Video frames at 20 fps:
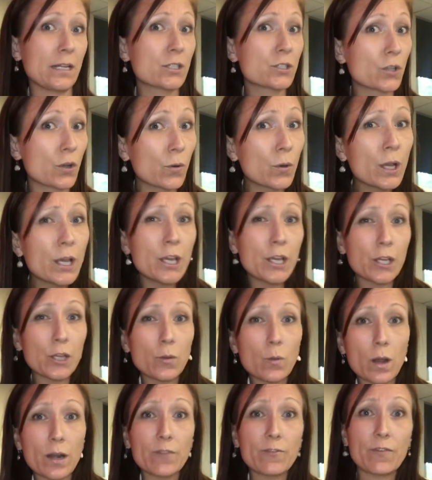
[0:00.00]
So you
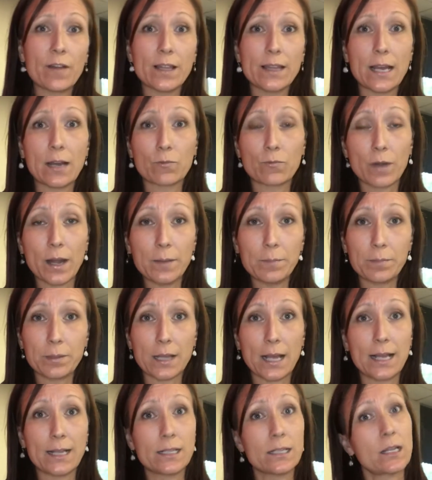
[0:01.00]
want to find that right
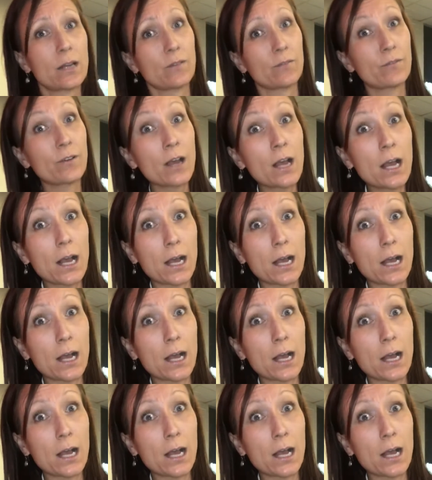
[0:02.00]
blend of